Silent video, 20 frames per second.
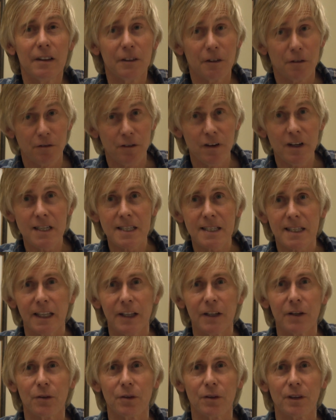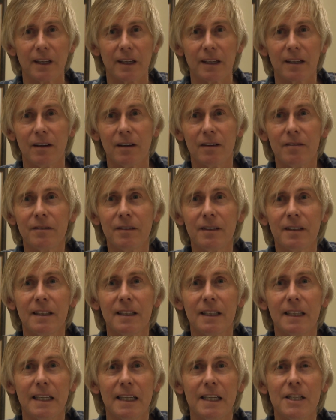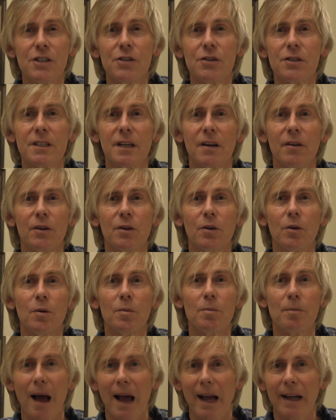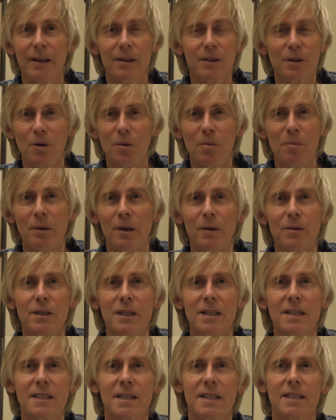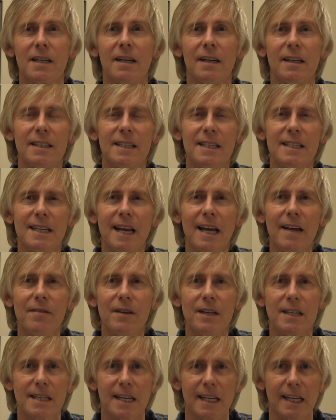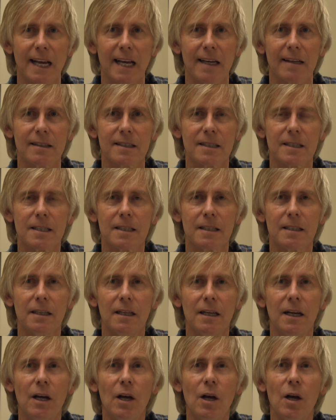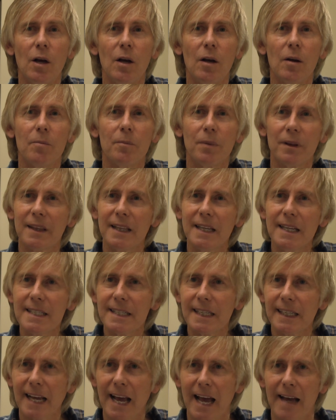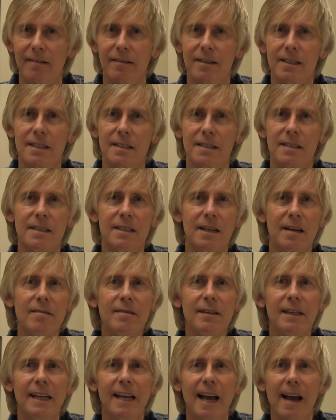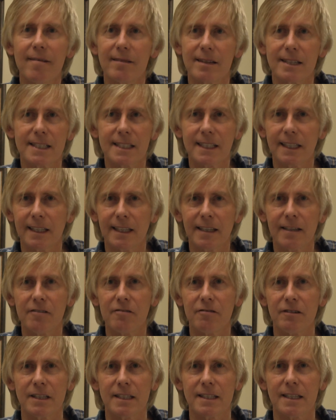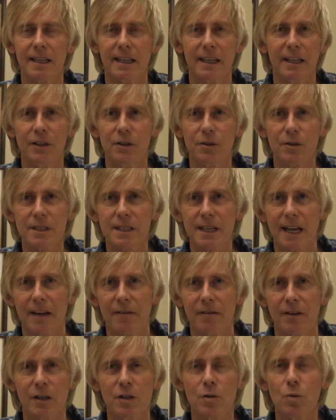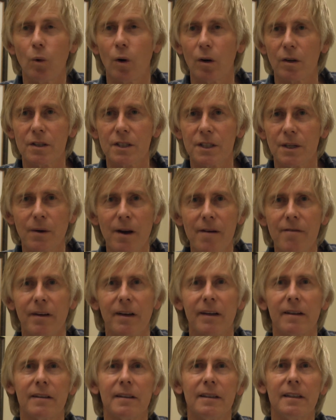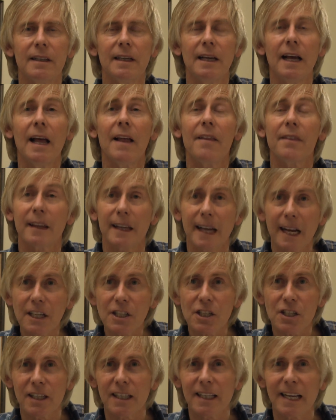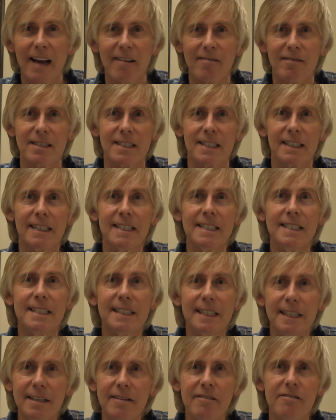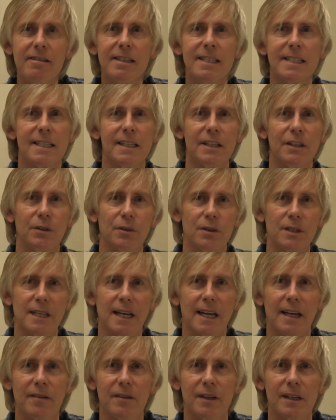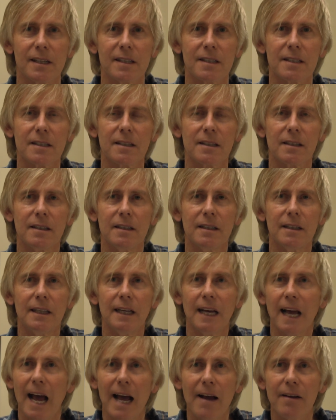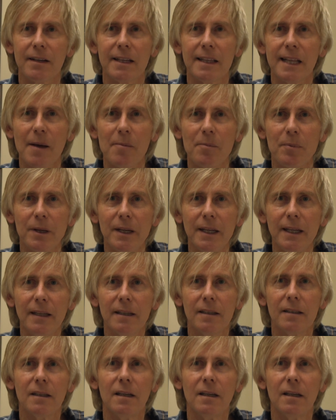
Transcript: The first thing you'll think of is your so-called bank or building society savings account. But these accounts don't guarantee an increase in your savings whatsoever. They actually guarantee a decrease in your savings. How can that be?